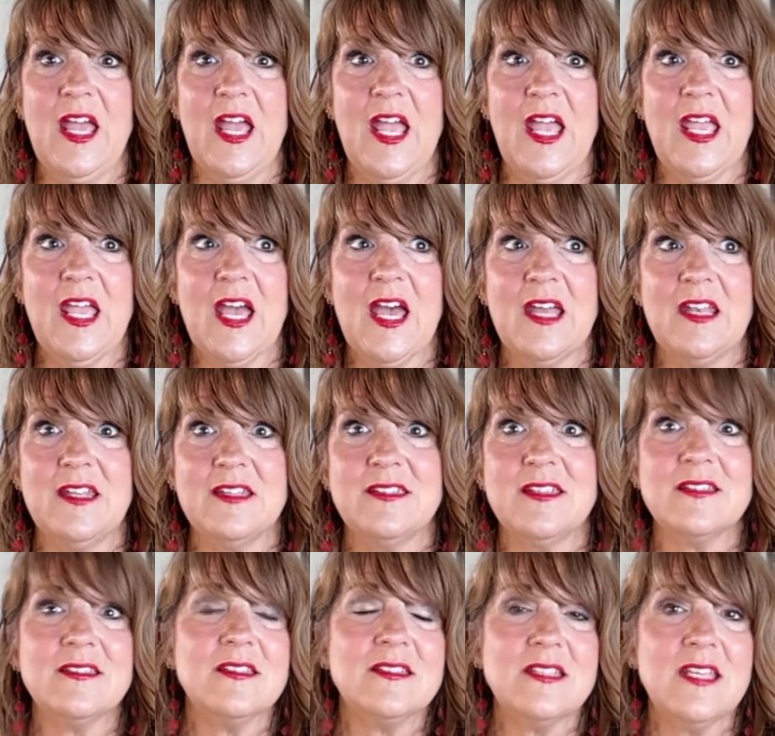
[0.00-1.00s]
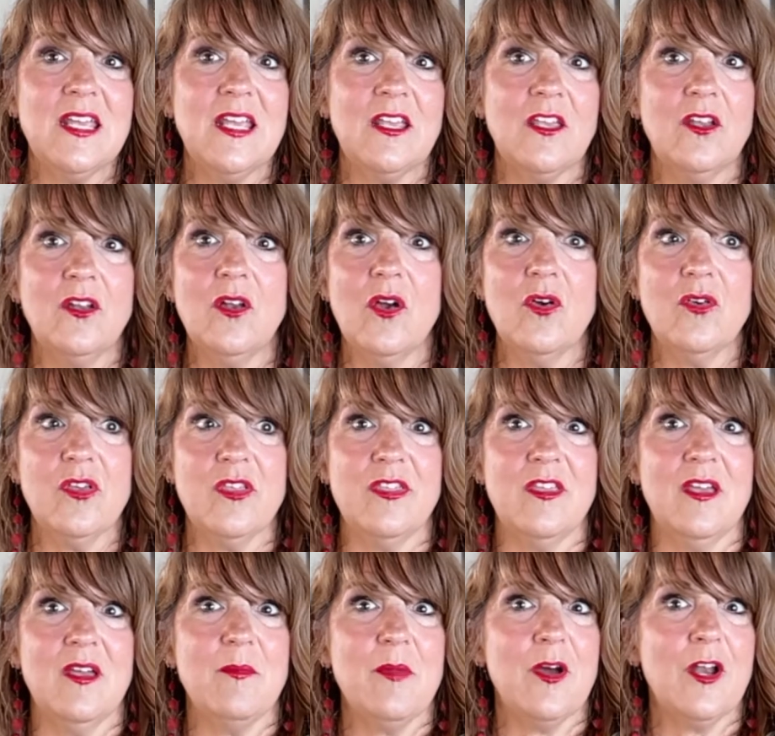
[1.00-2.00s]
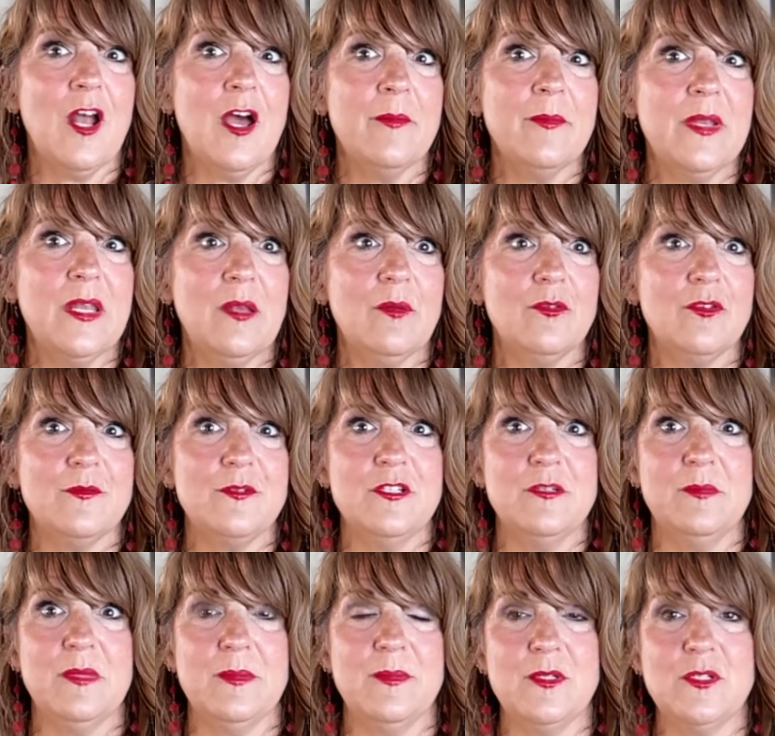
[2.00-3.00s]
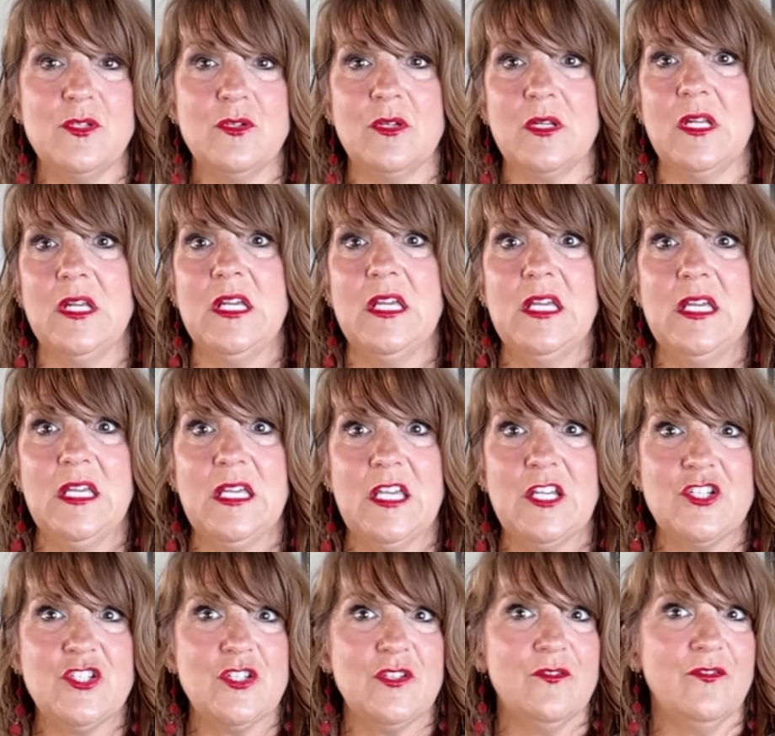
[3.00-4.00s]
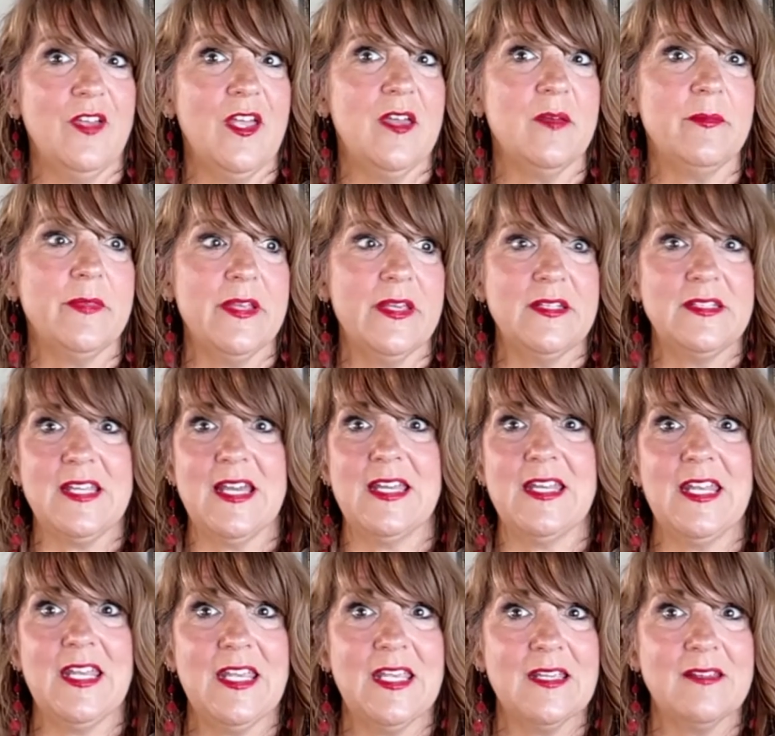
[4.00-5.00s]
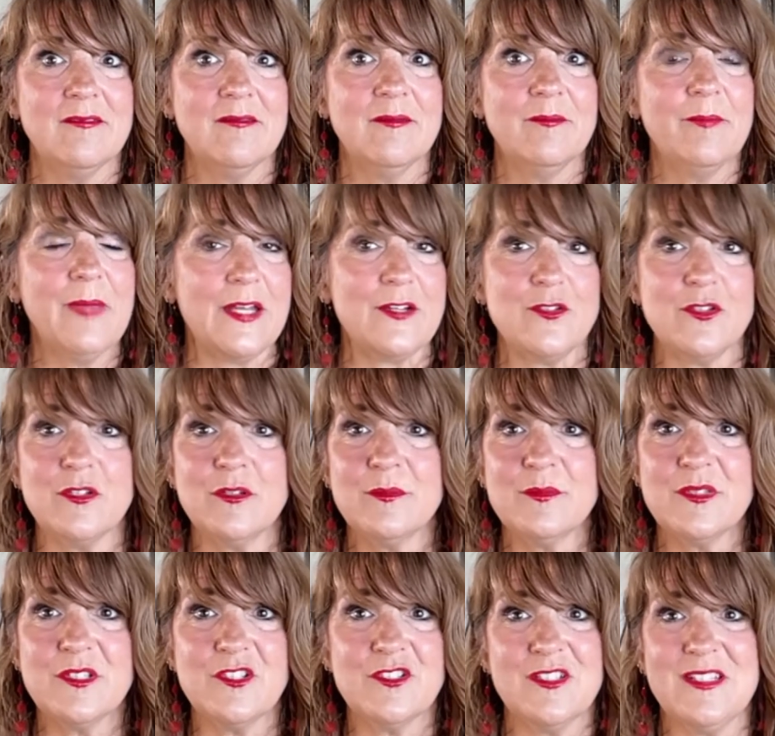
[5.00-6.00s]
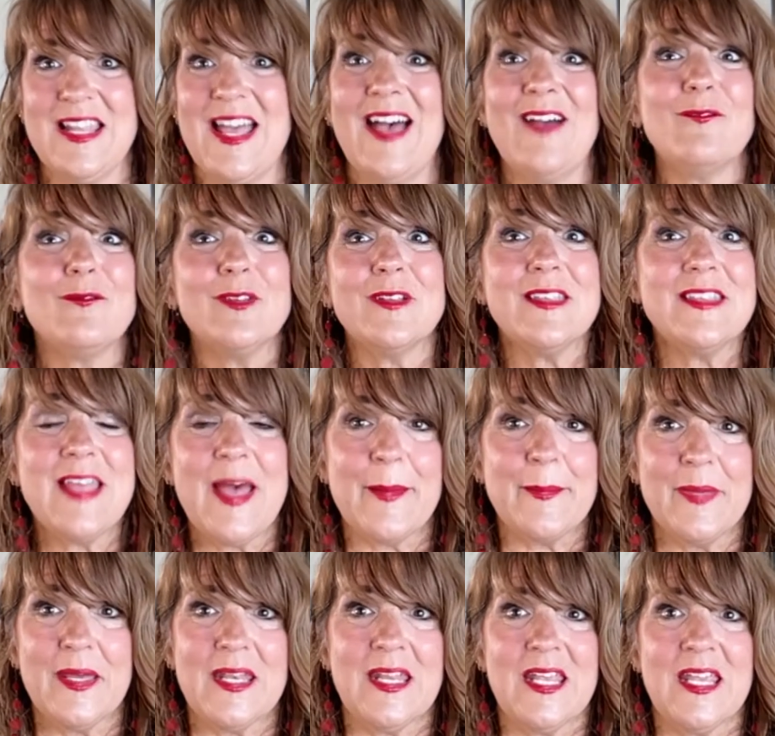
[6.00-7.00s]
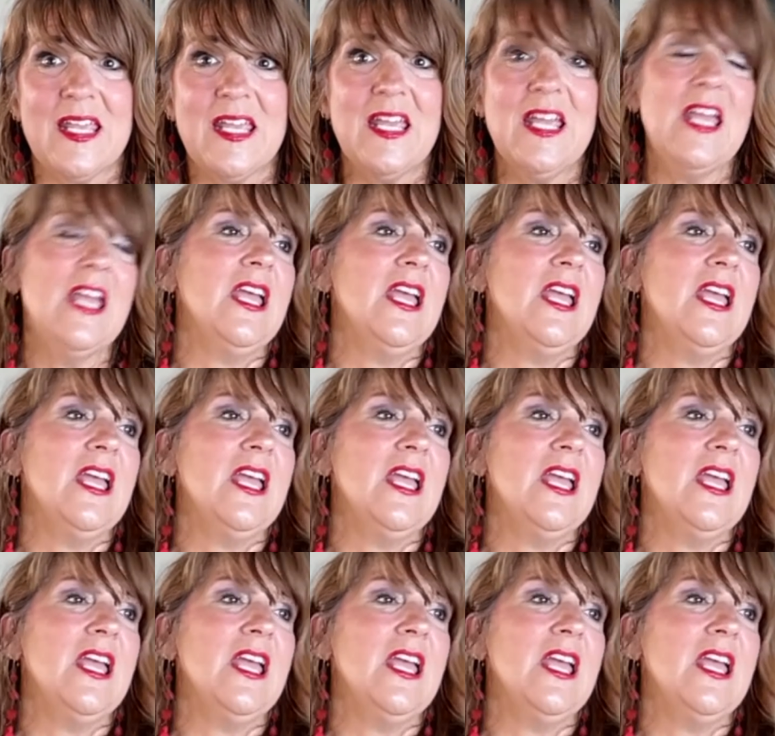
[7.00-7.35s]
And it doesn't take, you know, you think about how many rooms you'd maybe do it. Kitchen, family, dining, bedrooms. There's not really that many.